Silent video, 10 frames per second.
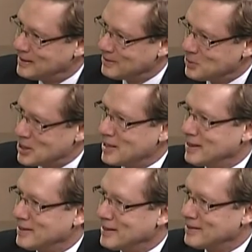was
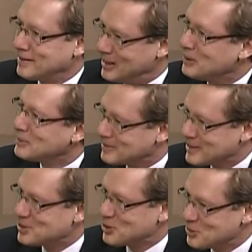thinking that, you know,
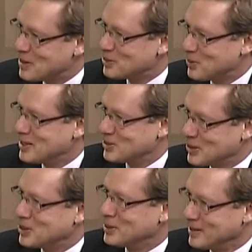since there's been a
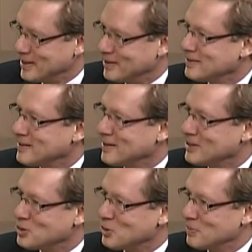transition there, that
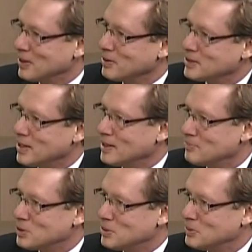this would be a good
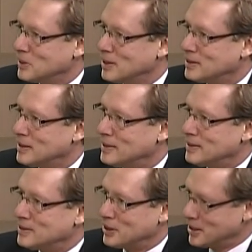time to
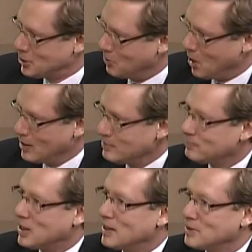get you on
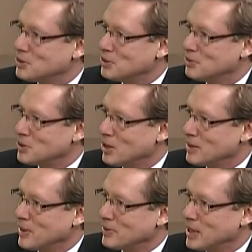and to talk
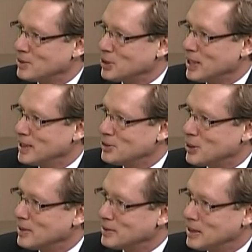about that change.
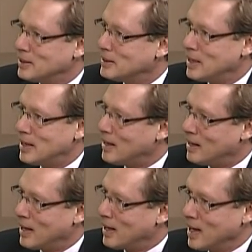And
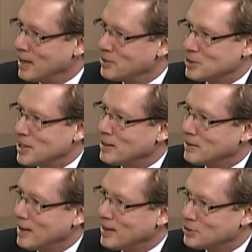I
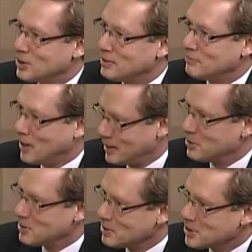understand Angela
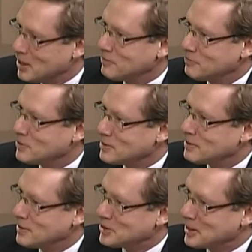fired herself. Is
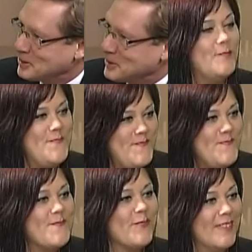that correct?
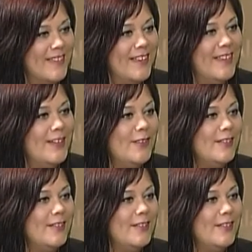Mm-hmm. Tell us about that.